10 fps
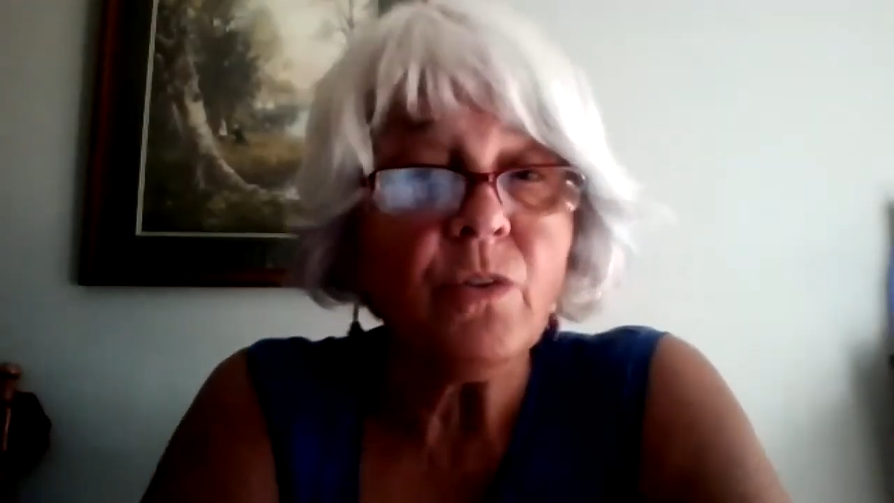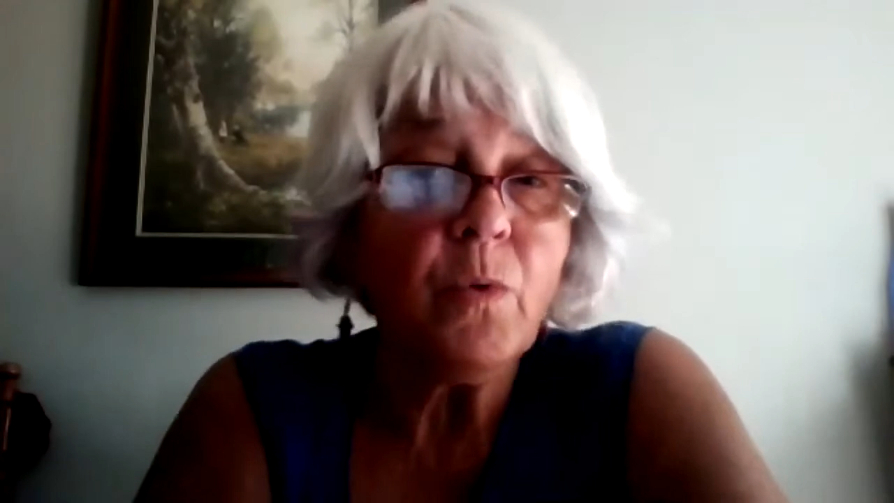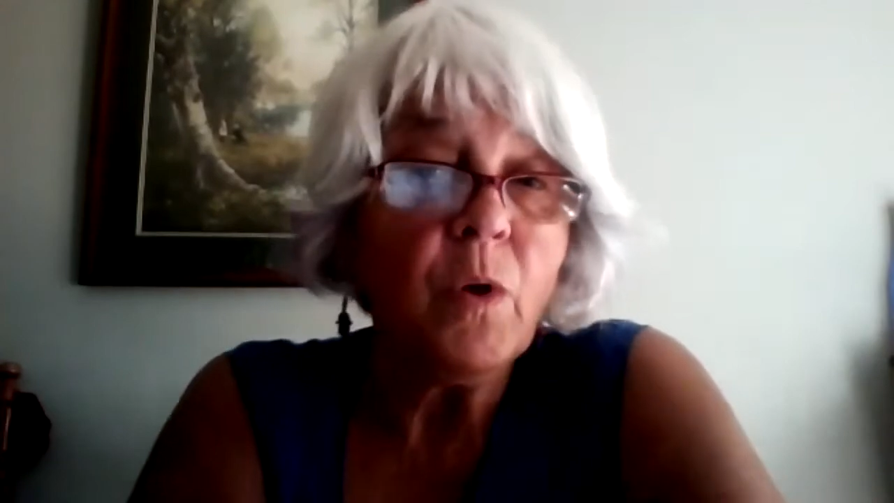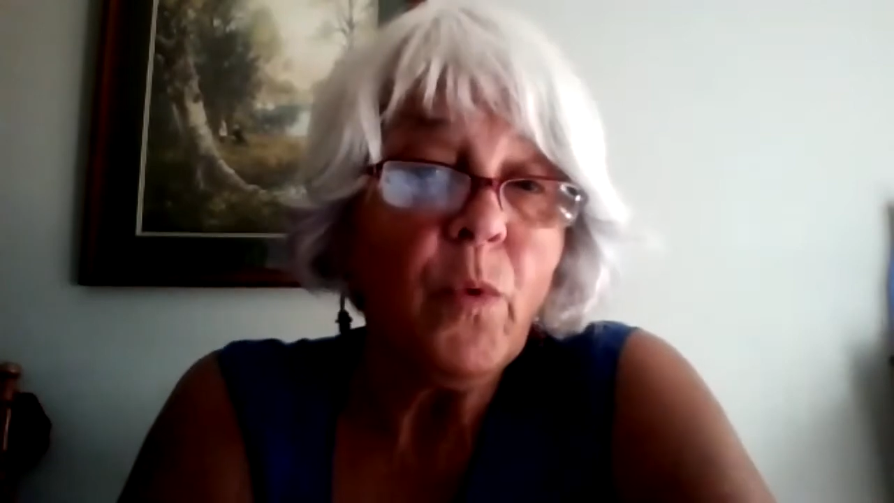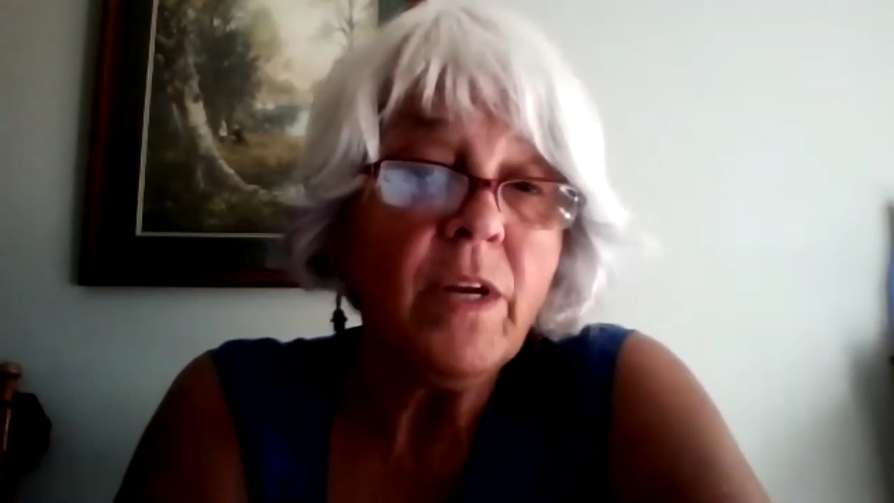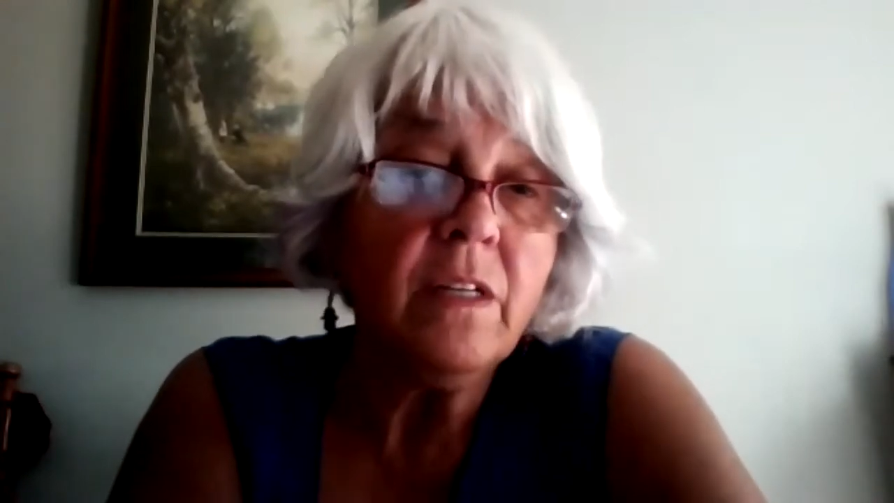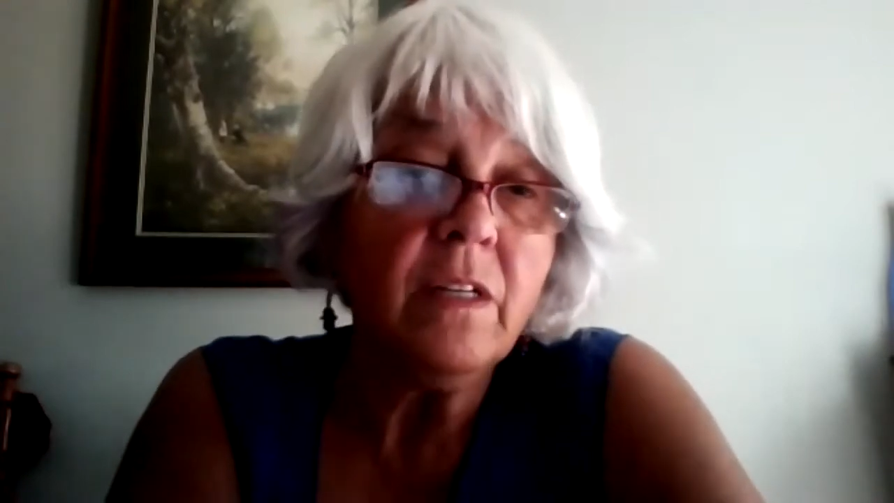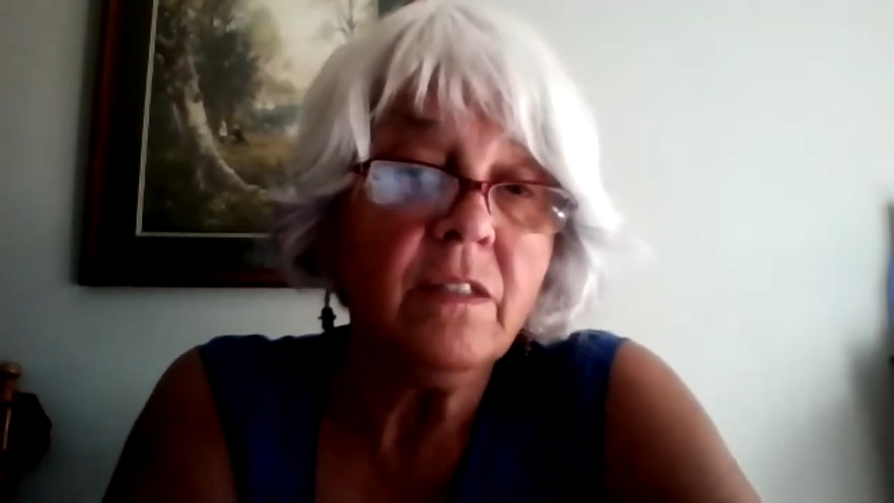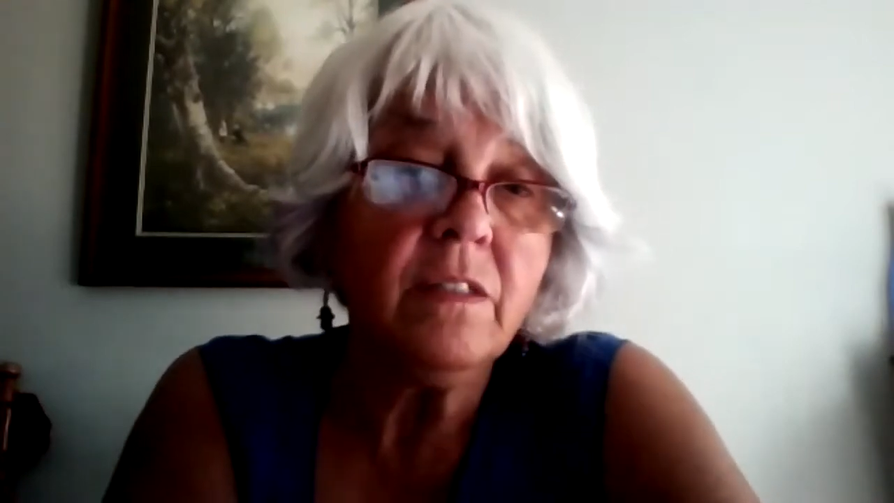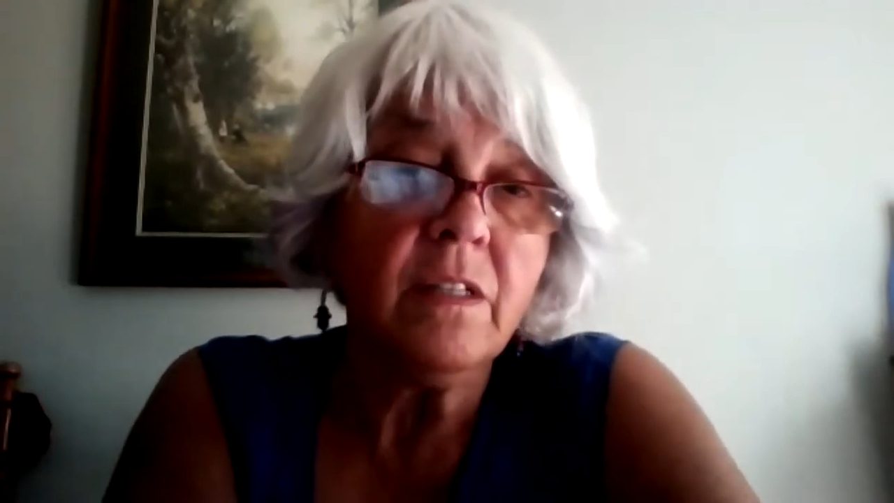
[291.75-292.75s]
what we
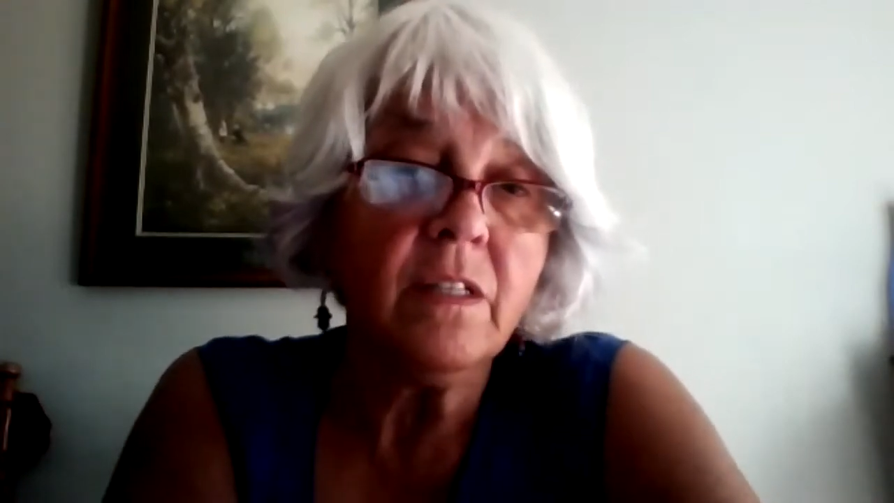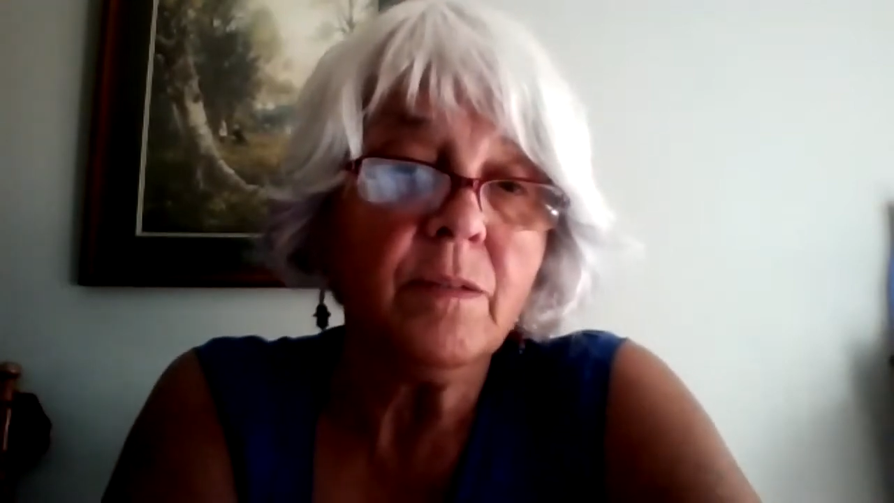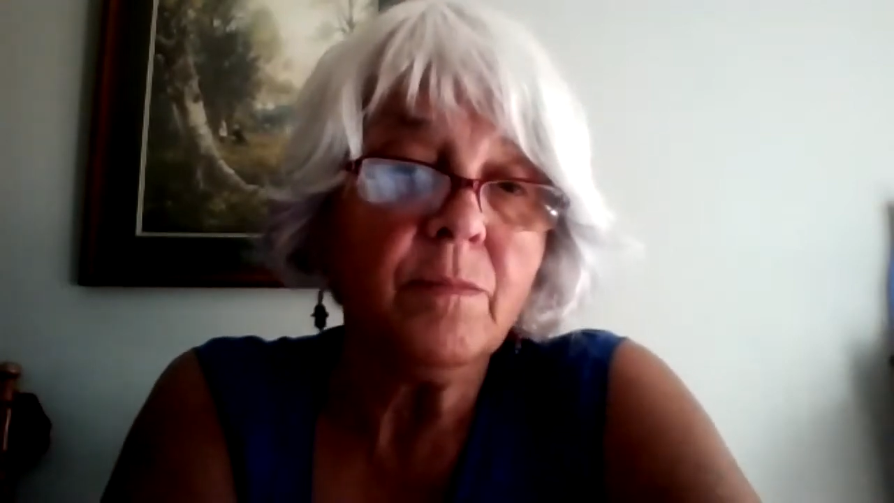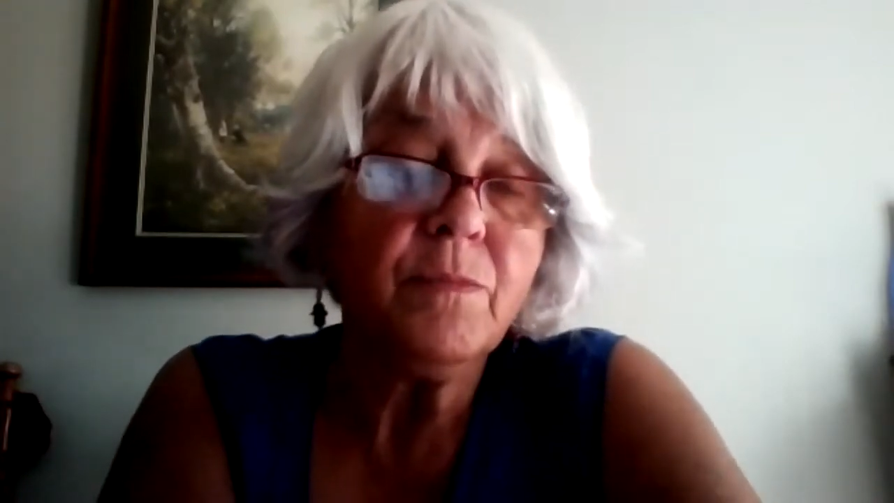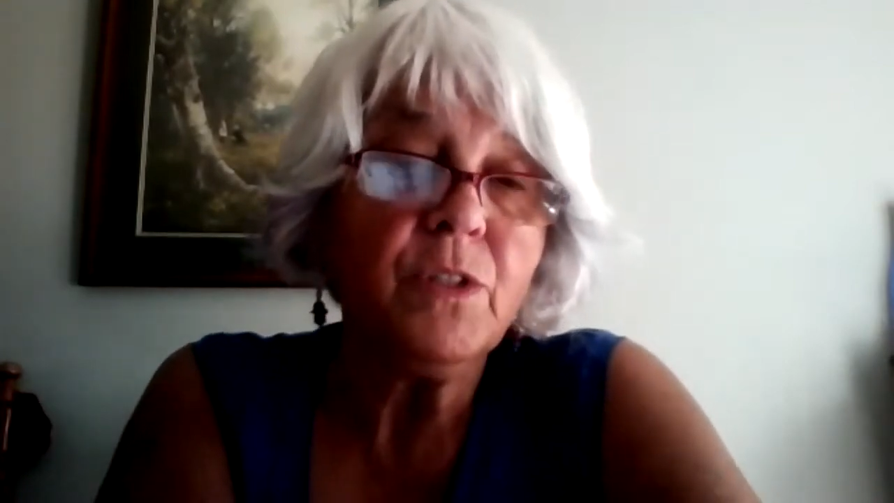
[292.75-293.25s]
need to